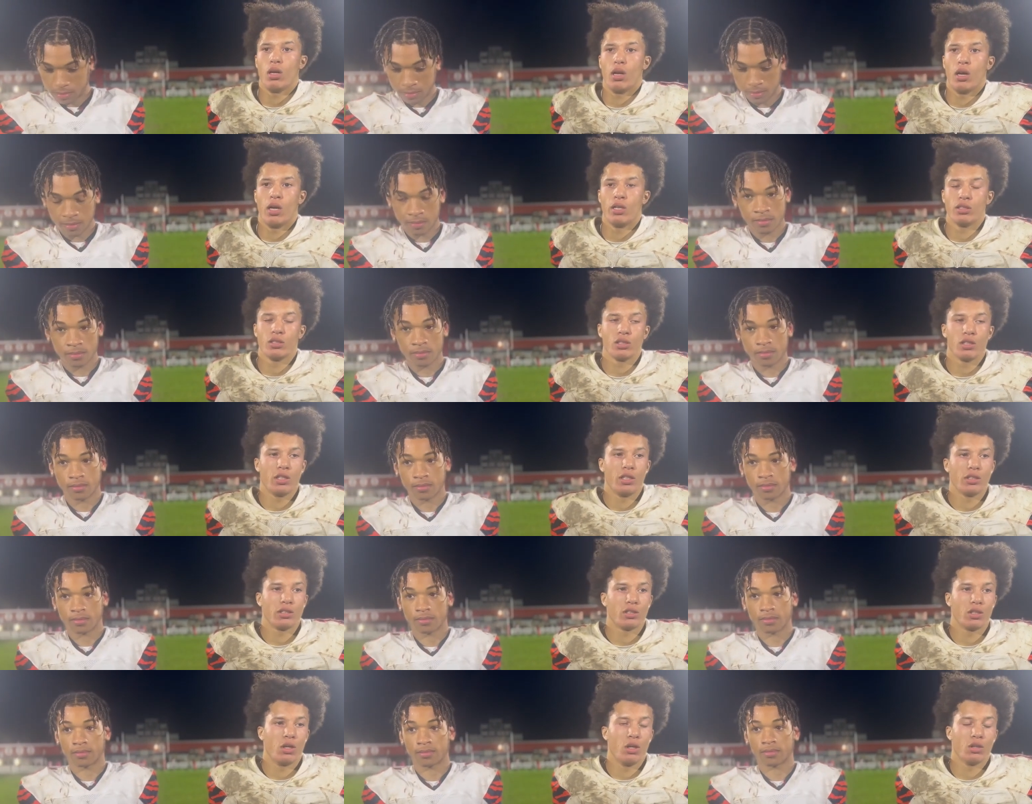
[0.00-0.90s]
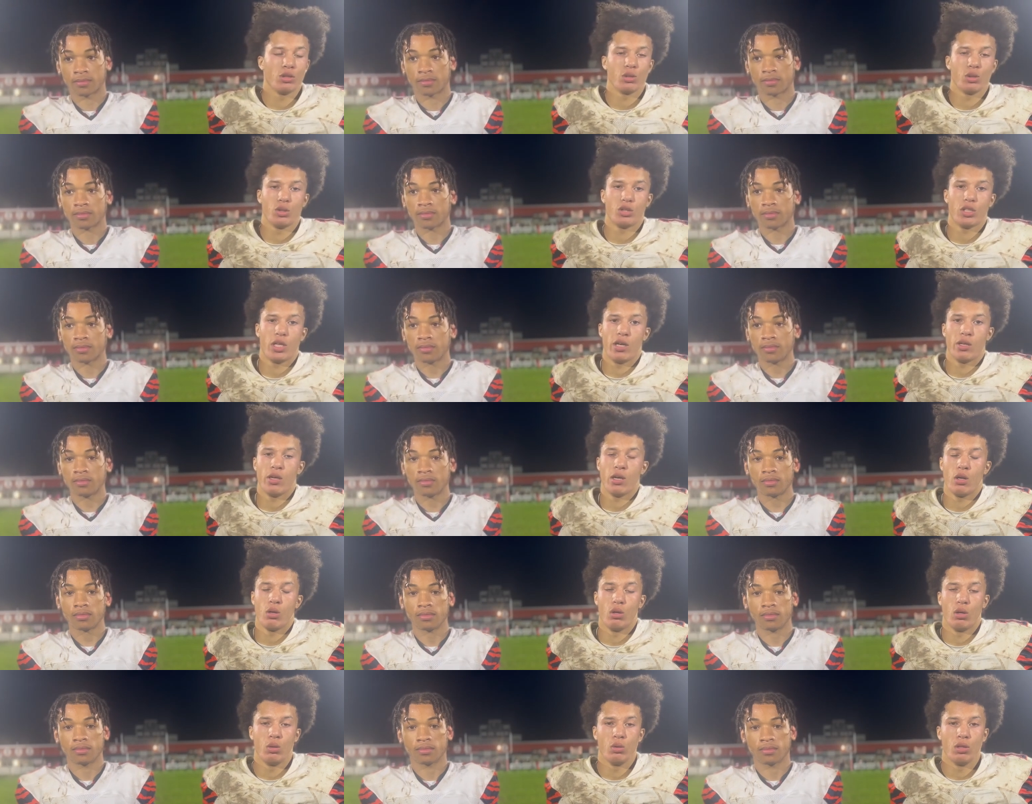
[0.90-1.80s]
Speaker 1: I just like to also shout
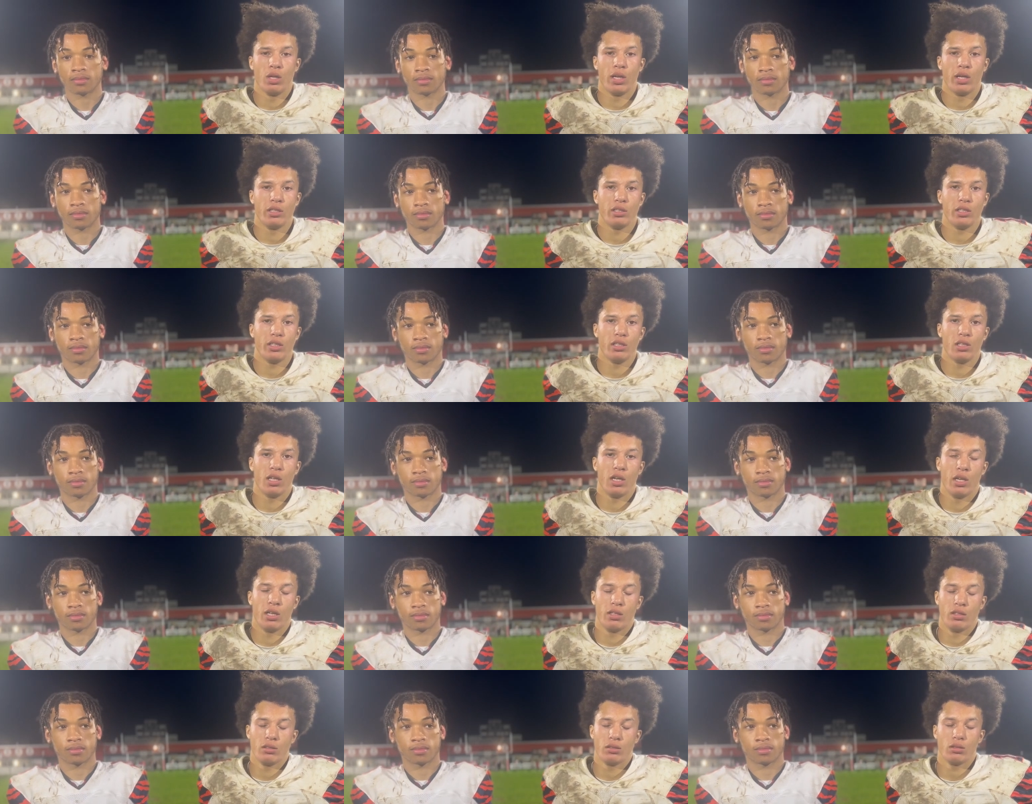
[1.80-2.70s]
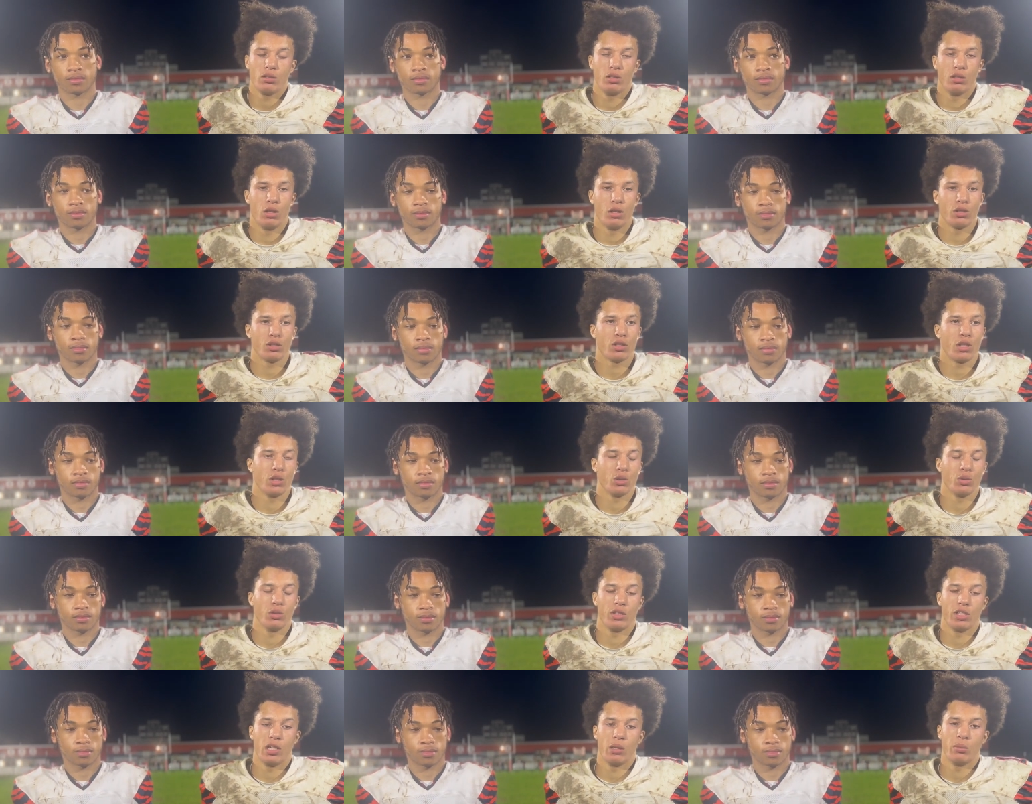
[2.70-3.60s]
out O line, D line. It all starts
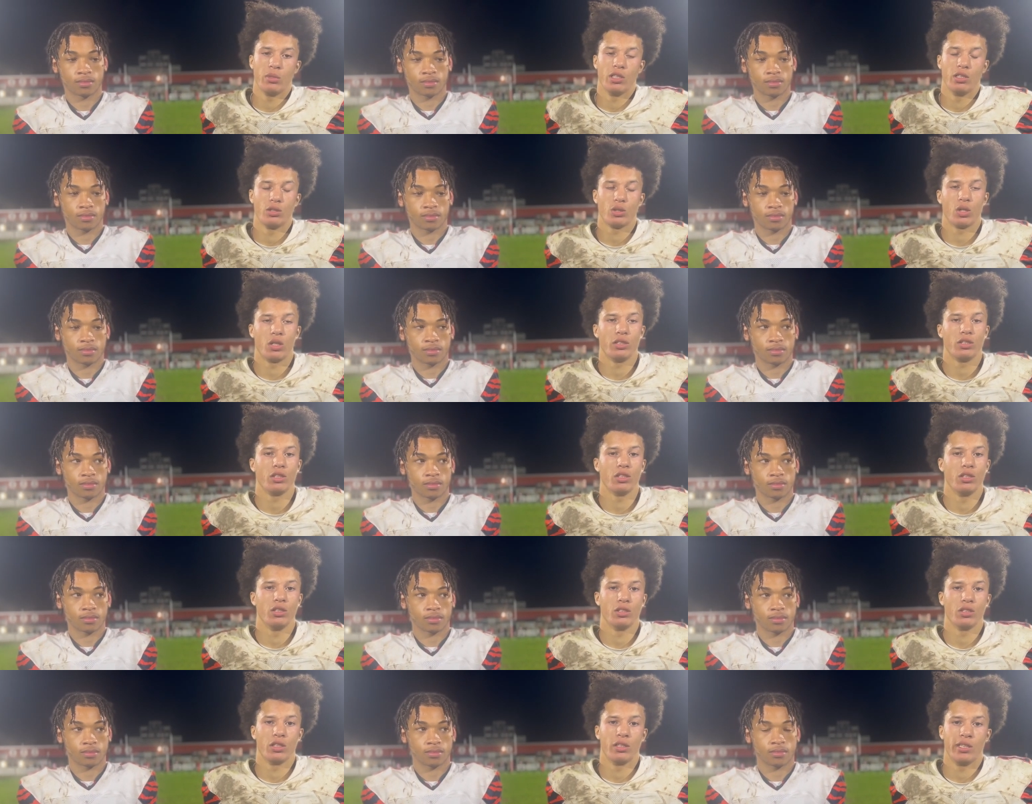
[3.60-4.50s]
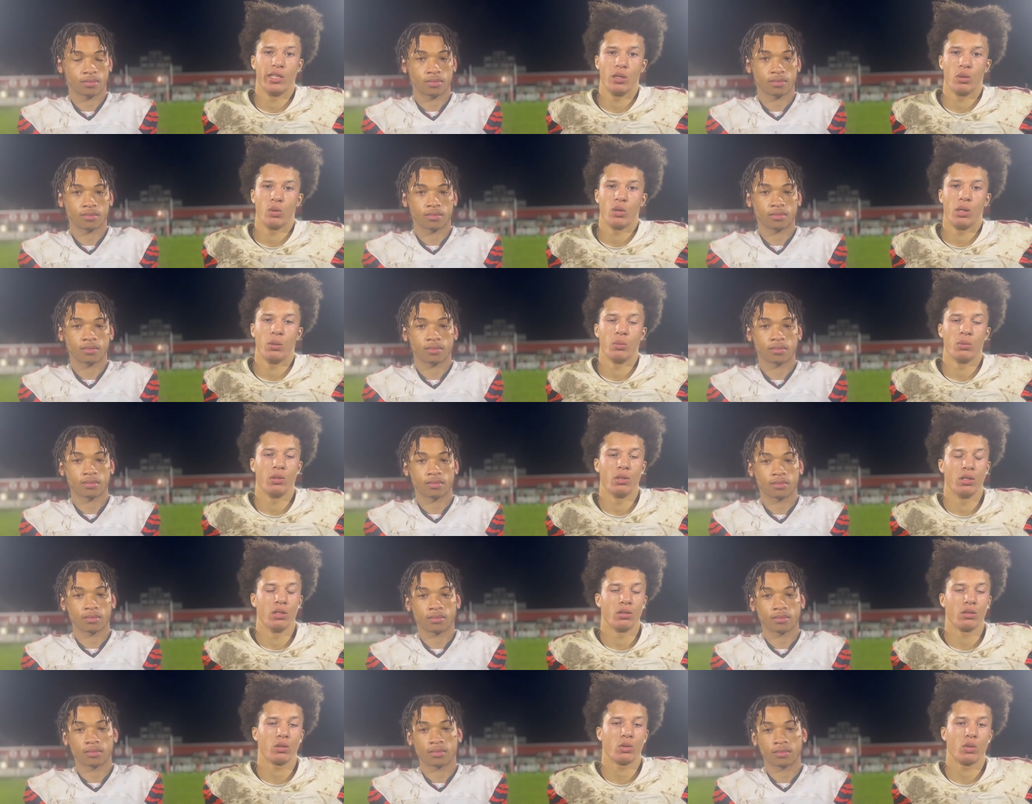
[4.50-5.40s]
with them in the trenches, and they were able
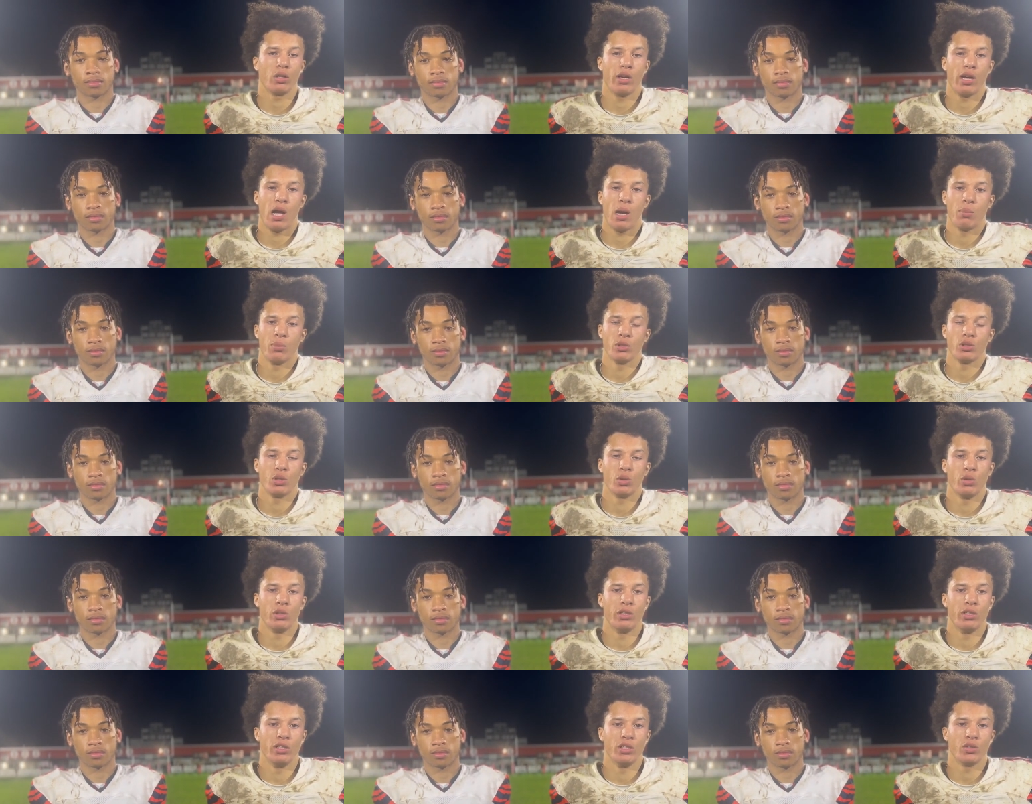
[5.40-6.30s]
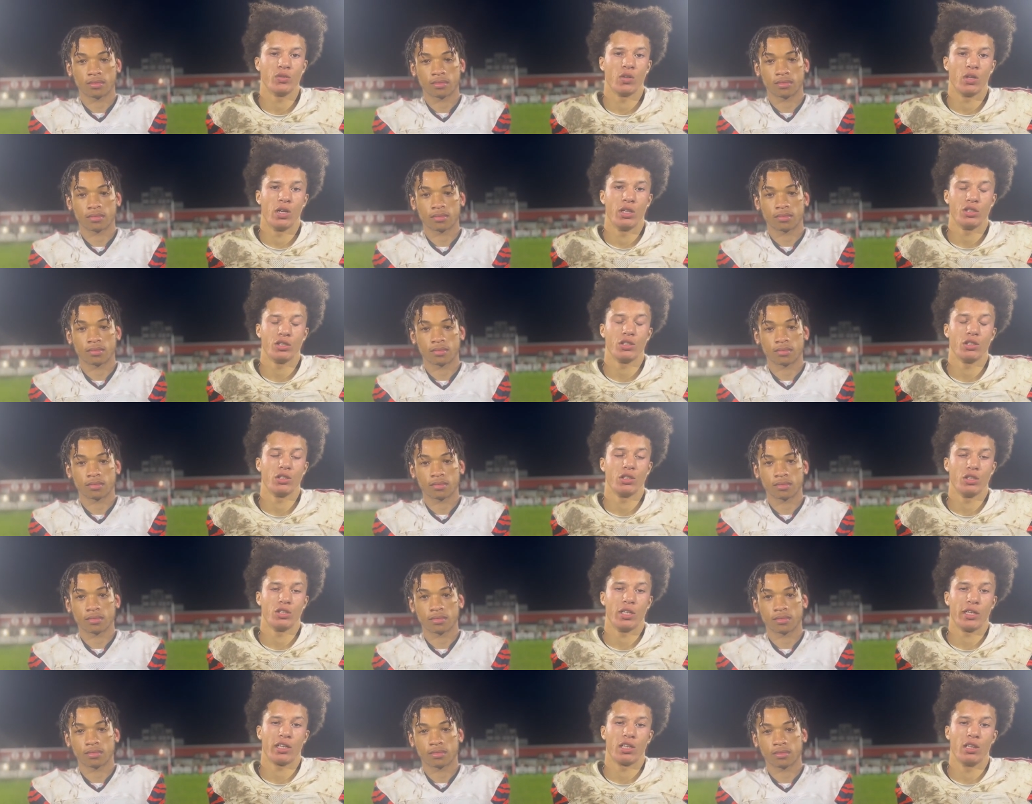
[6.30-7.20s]
to create opportunities for us at the
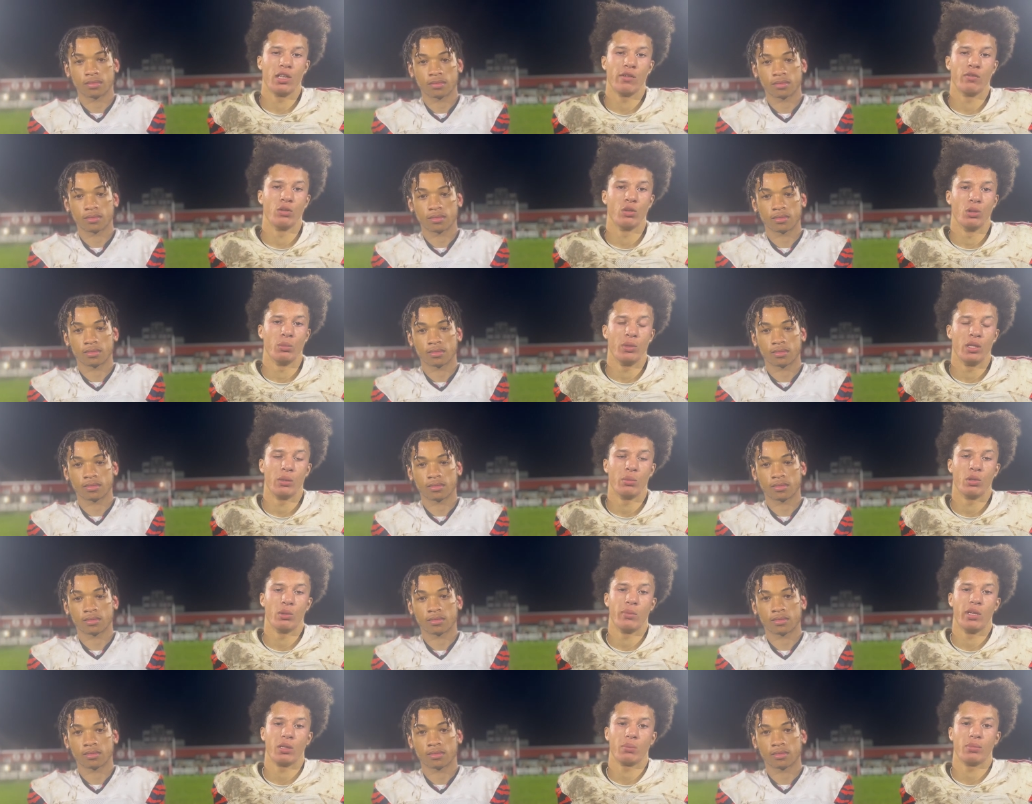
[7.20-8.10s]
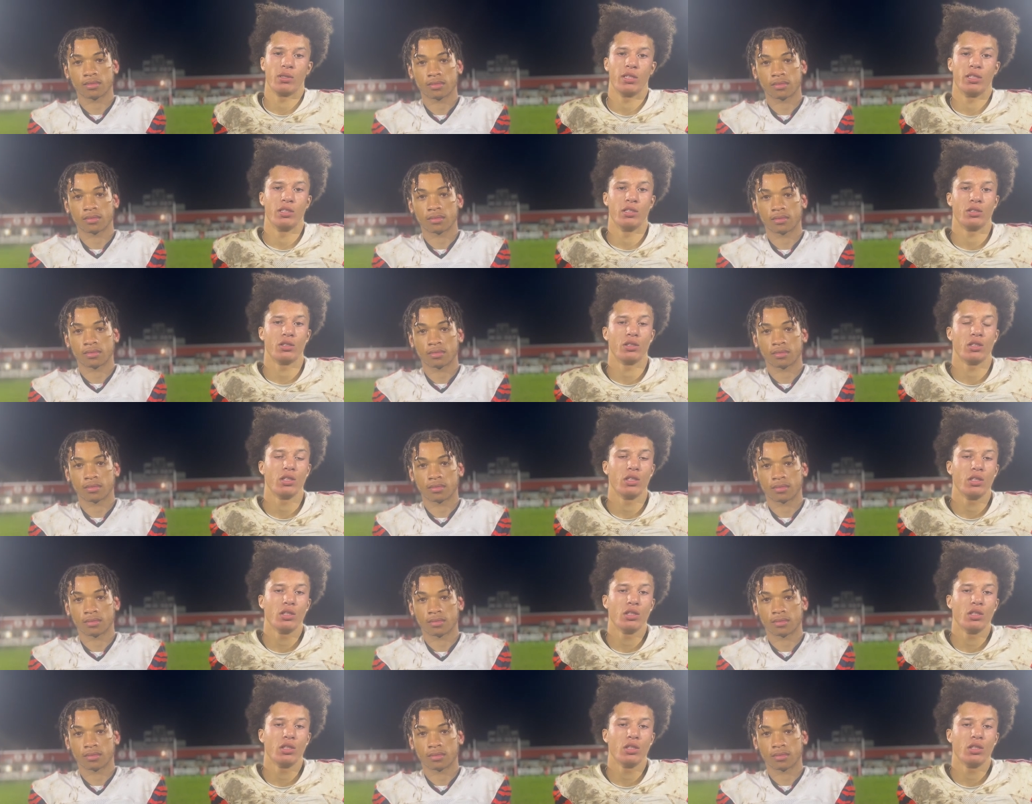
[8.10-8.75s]
second level to be able to make plays.